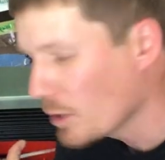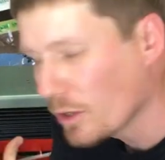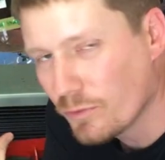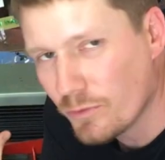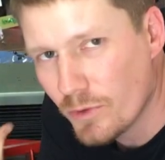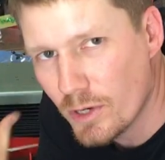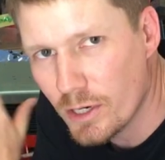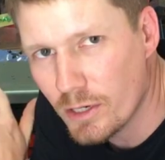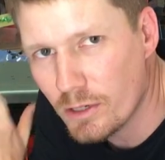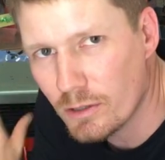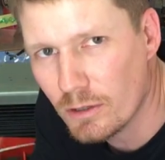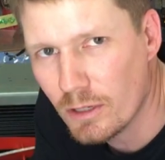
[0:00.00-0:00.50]
my
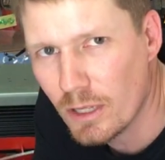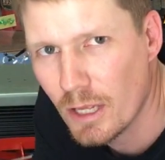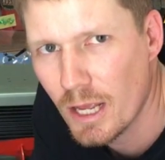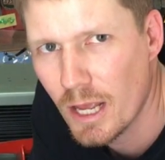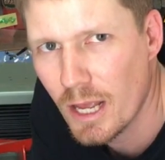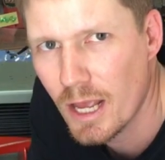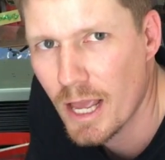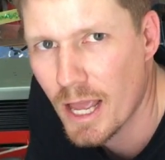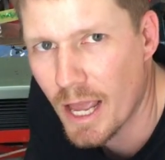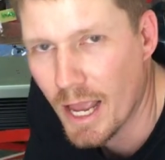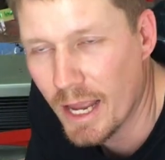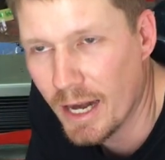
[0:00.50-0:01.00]
reel
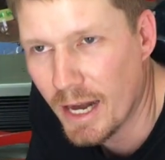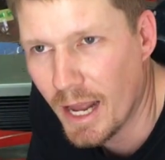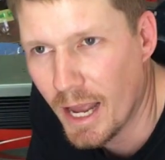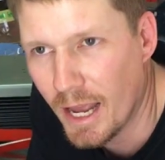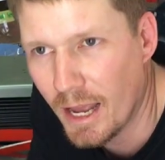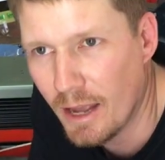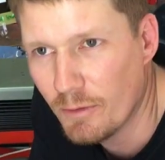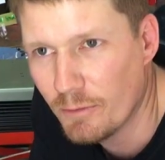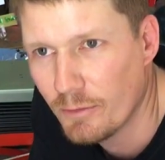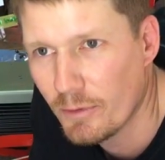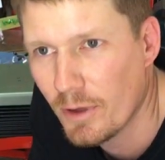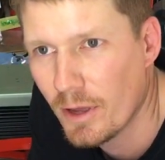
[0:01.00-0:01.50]
and
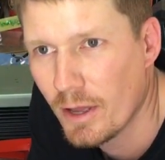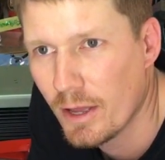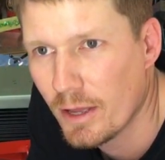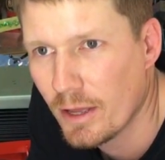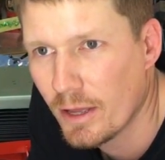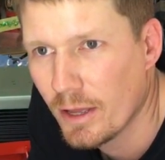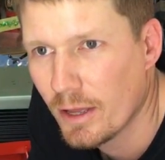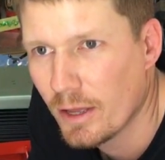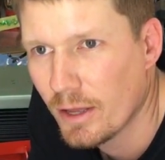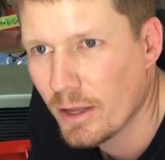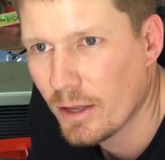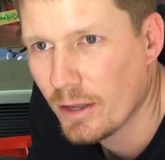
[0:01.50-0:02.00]
have
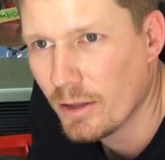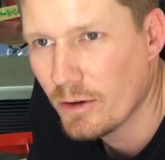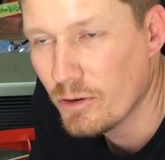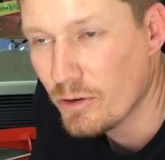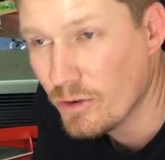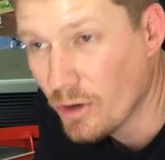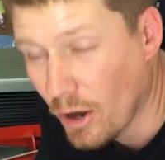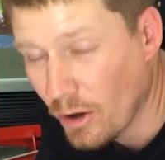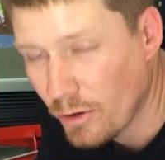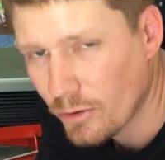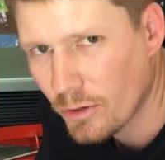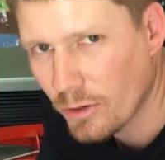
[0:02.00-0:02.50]

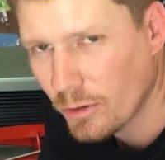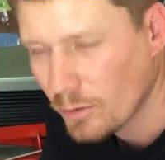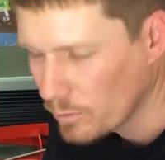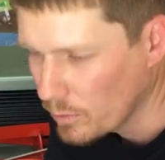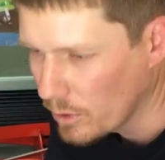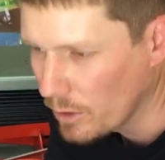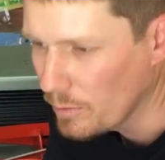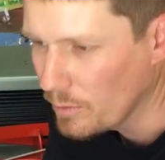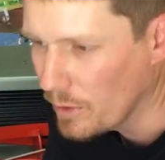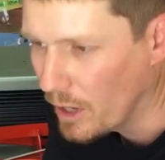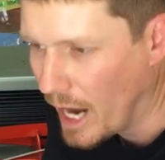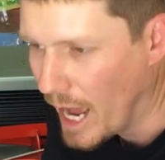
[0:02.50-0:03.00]
my
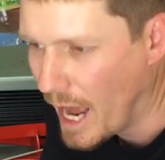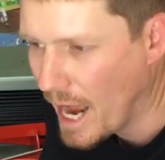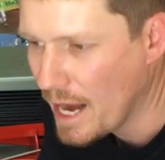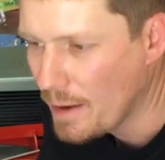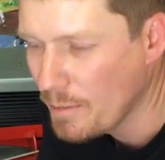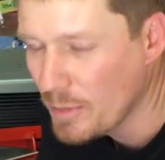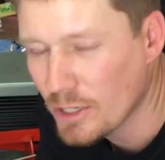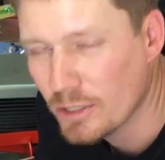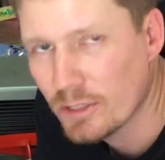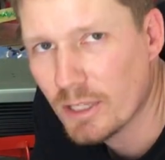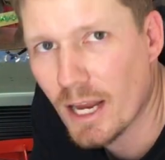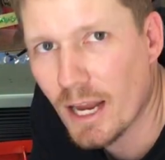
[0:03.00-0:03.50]

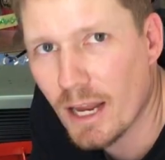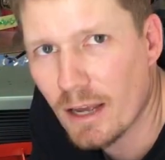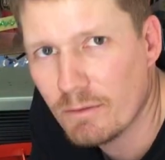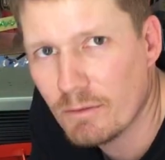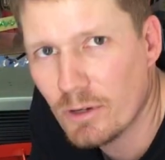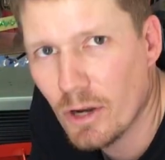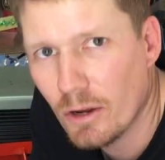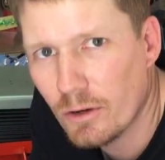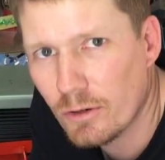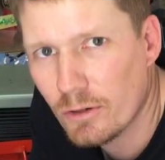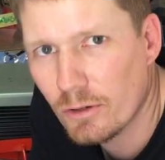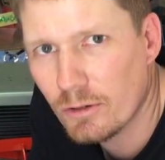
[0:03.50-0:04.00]
aim is to have
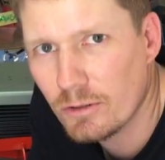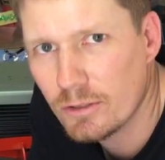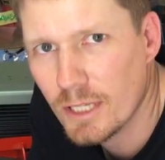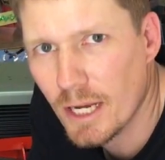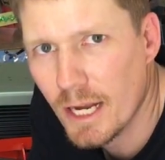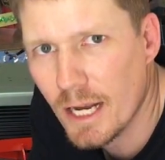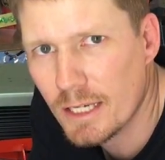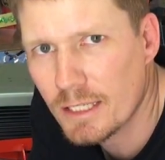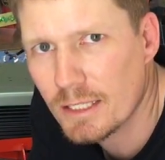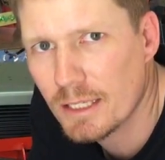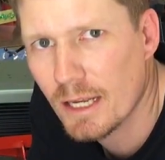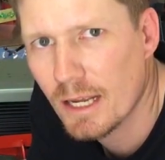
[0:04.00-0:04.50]
no
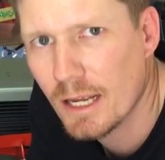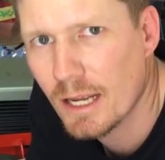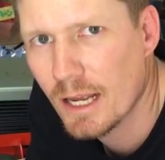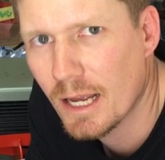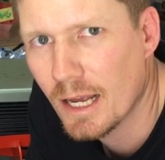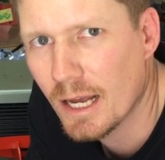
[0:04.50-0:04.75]
contact.